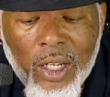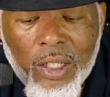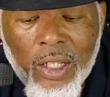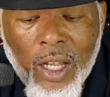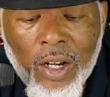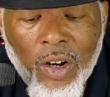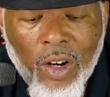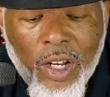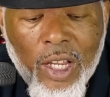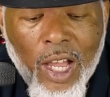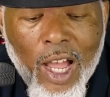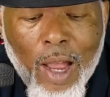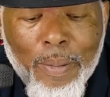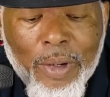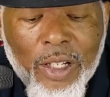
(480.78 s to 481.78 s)
that are
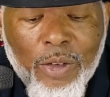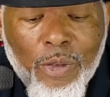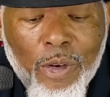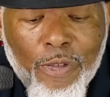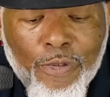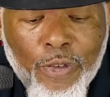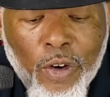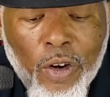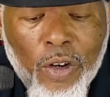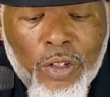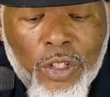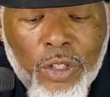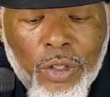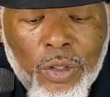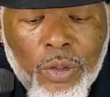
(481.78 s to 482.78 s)
commonly referred
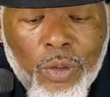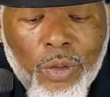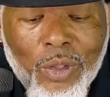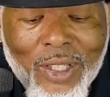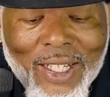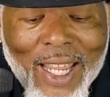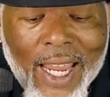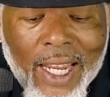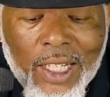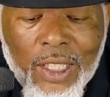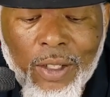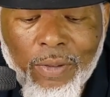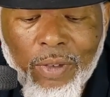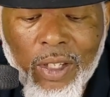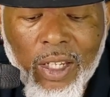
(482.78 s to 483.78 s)
to
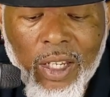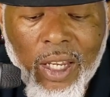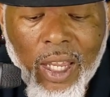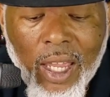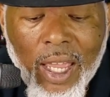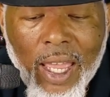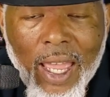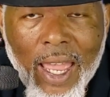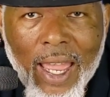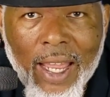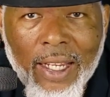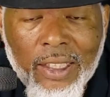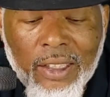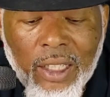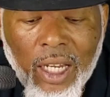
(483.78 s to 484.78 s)
negatively
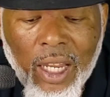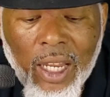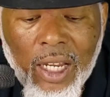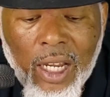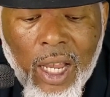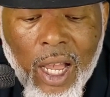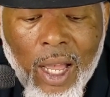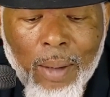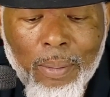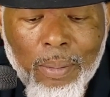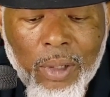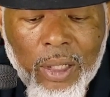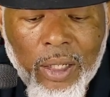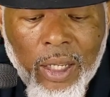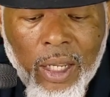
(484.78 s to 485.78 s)
as a
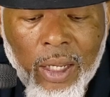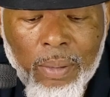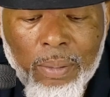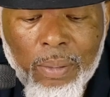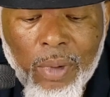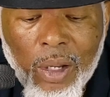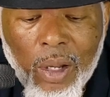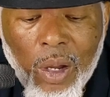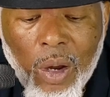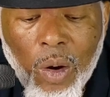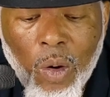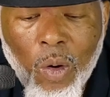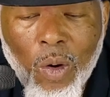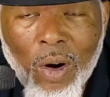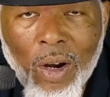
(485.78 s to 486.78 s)
cop club
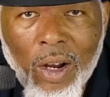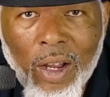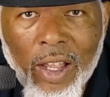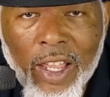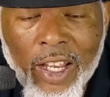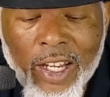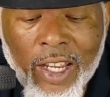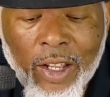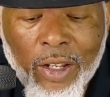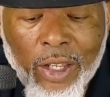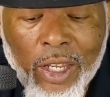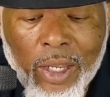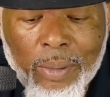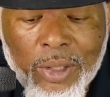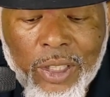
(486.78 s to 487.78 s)
or an
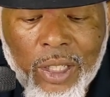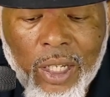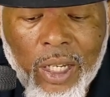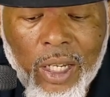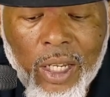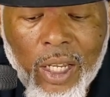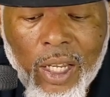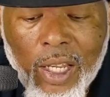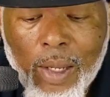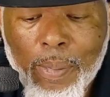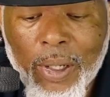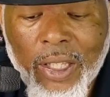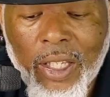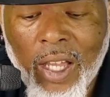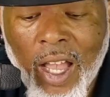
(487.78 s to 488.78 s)
LEMC,
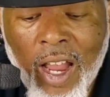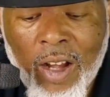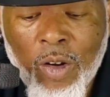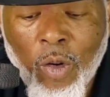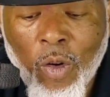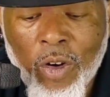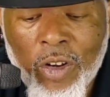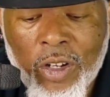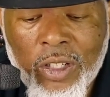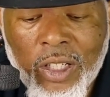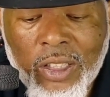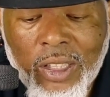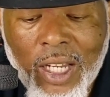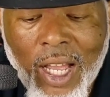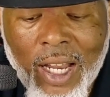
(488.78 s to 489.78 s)
but the Iron Order
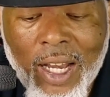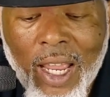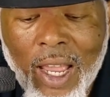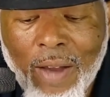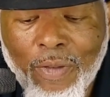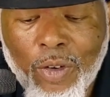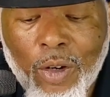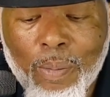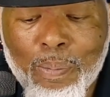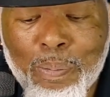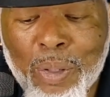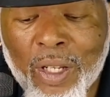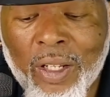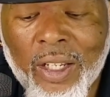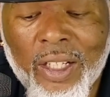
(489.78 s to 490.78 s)
does not ever
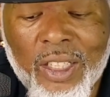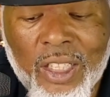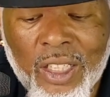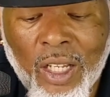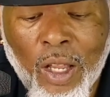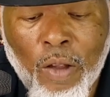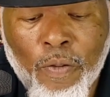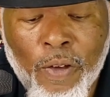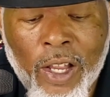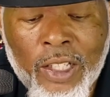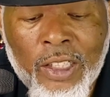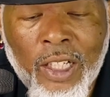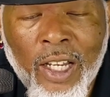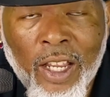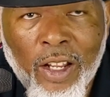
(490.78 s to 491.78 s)
bill itself
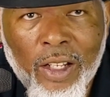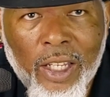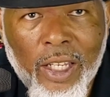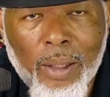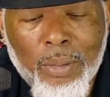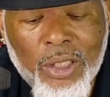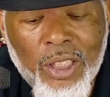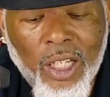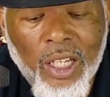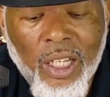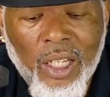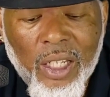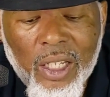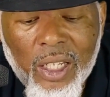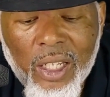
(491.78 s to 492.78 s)
as an
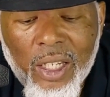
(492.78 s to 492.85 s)
LEMC.